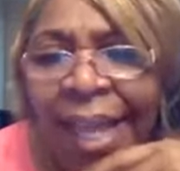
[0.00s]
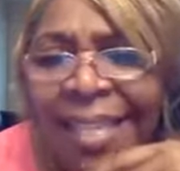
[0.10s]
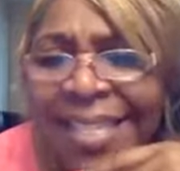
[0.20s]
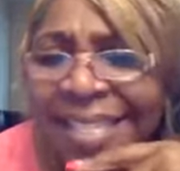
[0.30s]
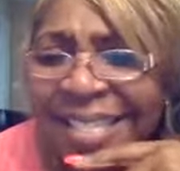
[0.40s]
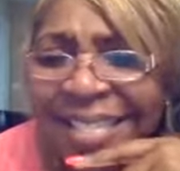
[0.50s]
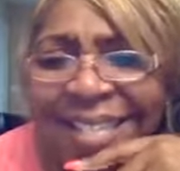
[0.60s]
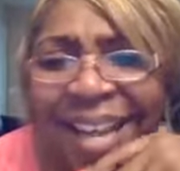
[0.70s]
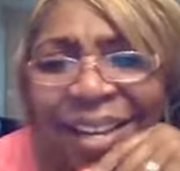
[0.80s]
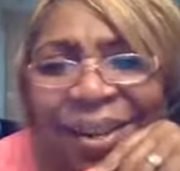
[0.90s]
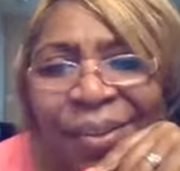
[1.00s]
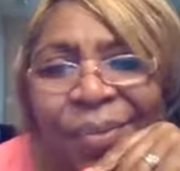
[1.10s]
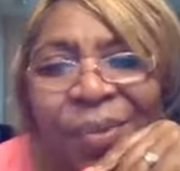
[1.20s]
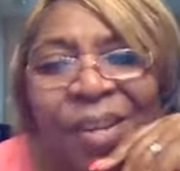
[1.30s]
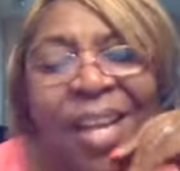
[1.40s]
hey, Sister Sandy, good
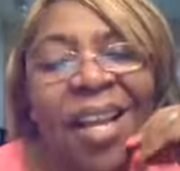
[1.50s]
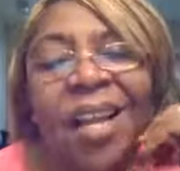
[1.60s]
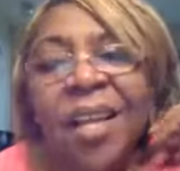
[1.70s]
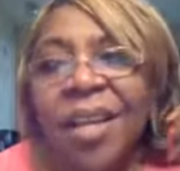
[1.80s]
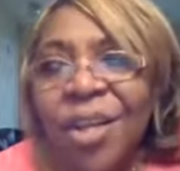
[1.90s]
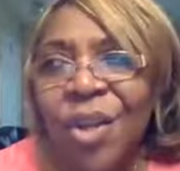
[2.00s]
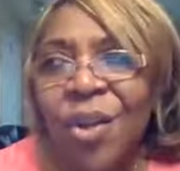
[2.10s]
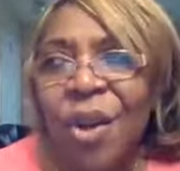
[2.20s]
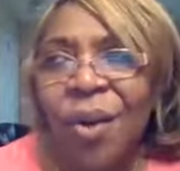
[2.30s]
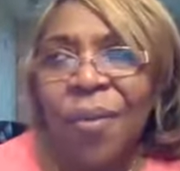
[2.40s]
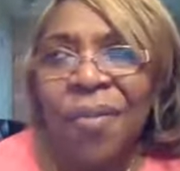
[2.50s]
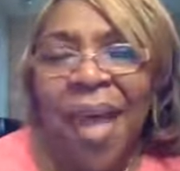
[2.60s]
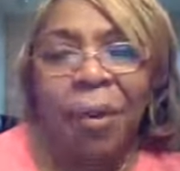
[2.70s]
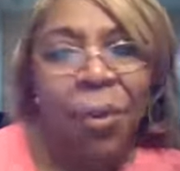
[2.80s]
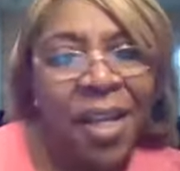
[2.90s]
morning. You know,
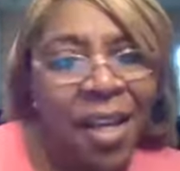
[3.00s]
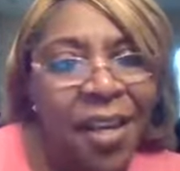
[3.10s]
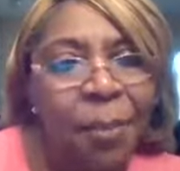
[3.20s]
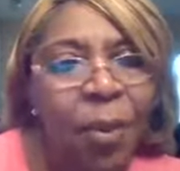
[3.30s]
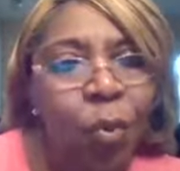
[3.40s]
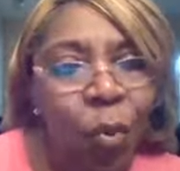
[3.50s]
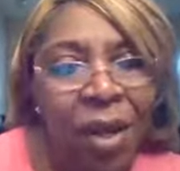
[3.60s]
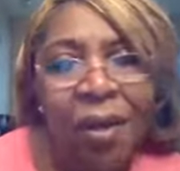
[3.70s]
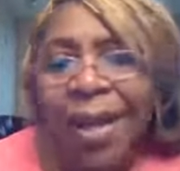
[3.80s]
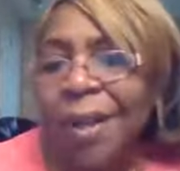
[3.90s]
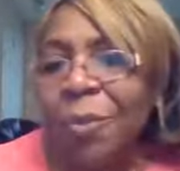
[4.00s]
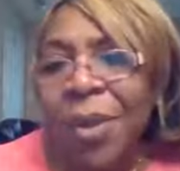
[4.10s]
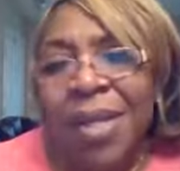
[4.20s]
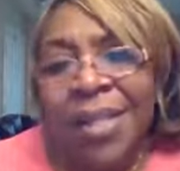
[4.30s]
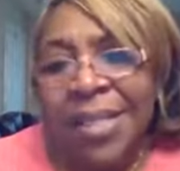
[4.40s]
that we keep it real and
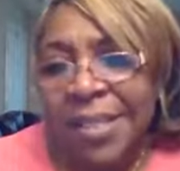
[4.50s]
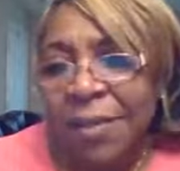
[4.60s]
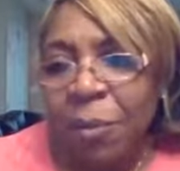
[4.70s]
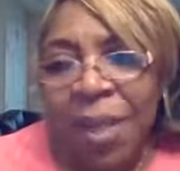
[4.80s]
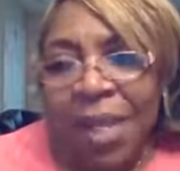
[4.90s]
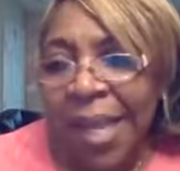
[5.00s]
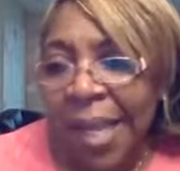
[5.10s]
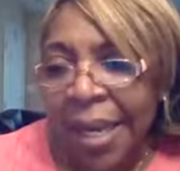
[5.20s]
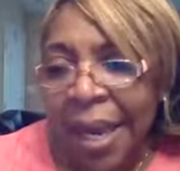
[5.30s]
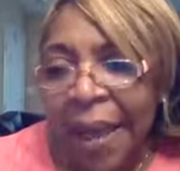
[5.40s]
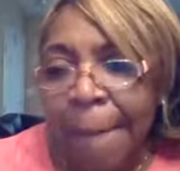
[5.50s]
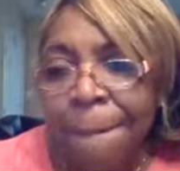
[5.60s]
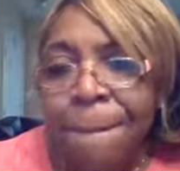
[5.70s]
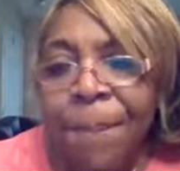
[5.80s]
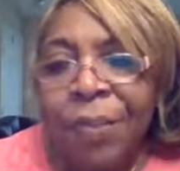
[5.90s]
we listen. We cannot
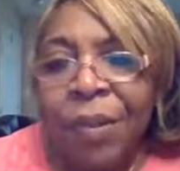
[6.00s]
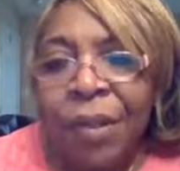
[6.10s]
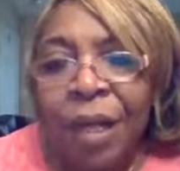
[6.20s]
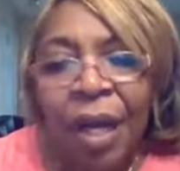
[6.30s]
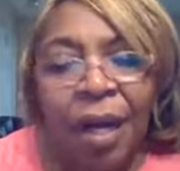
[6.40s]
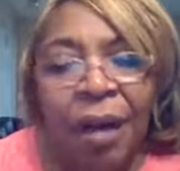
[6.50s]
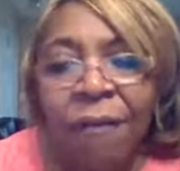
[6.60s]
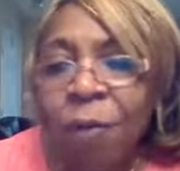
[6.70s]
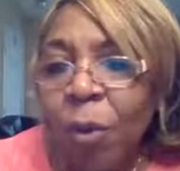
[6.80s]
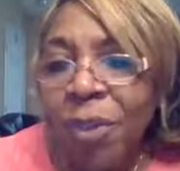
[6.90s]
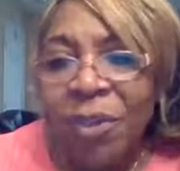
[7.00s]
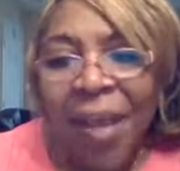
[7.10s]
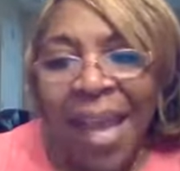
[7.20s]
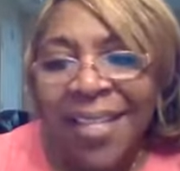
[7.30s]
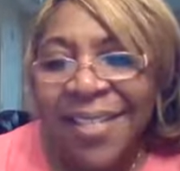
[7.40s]
uh, afford to,
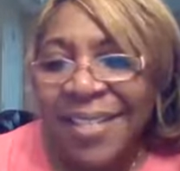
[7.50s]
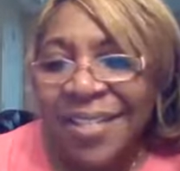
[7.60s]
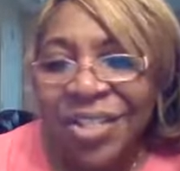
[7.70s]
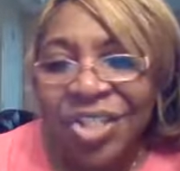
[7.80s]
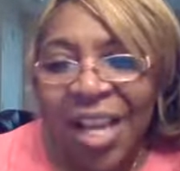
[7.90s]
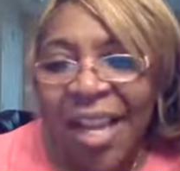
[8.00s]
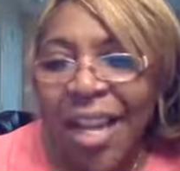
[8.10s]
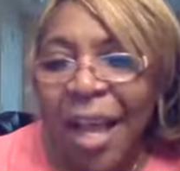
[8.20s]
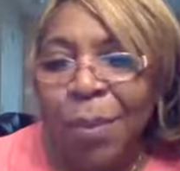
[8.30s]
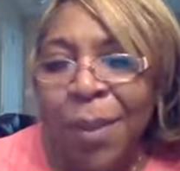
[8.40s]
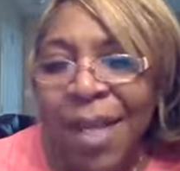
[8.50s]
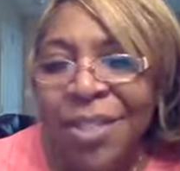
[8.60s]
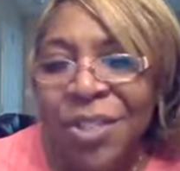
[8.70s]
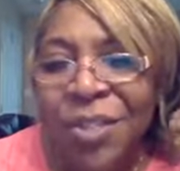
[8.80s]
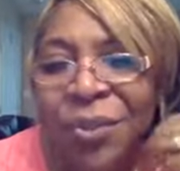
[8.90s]
hey, Sister Jay, God
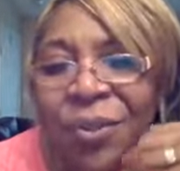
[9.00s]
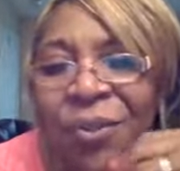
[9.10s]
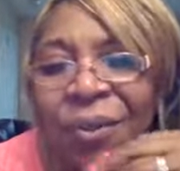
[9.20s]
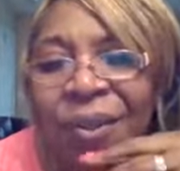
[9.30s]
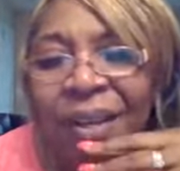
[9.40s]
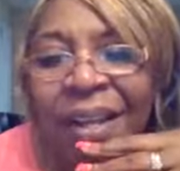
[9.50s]
bless you.